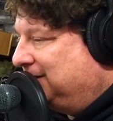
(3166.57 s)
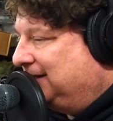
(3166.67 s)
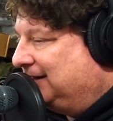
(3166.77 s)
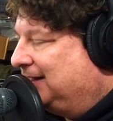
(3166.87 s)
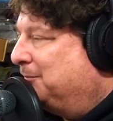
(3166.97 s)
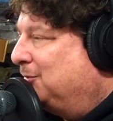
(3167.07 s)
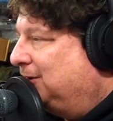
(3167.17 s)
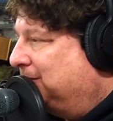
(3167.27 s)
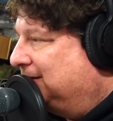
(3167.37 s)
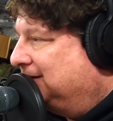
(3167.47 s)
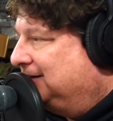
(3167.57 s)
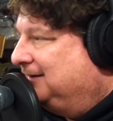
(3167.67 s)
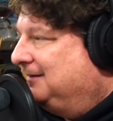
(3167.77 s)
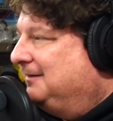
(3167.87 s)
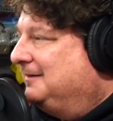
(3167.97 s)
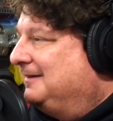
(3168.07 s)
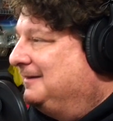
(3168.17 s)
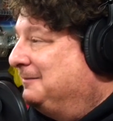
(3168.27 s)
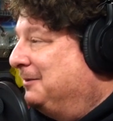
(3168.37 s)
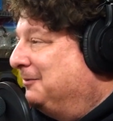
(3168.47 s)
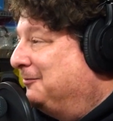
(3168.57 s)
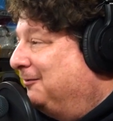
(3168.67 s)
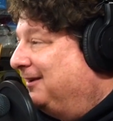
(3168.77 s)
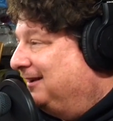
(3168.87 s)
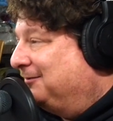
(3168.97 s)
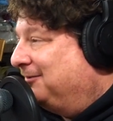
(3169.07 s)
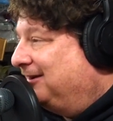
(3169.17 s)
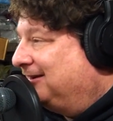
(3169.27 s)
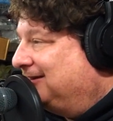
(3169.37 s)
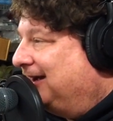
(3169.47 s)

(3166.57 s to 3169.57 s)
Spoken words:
yet, but at that point, but that was funny as fuck.